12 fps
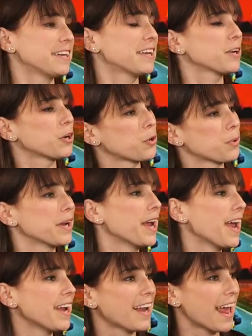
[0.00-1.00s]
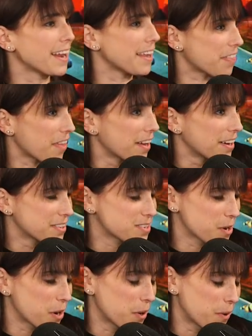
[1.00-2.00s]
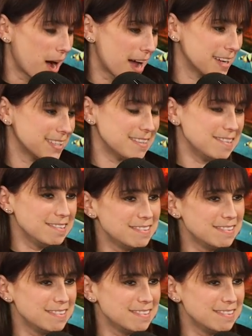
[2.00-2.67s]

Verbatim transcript: can create anything. So sure. I, I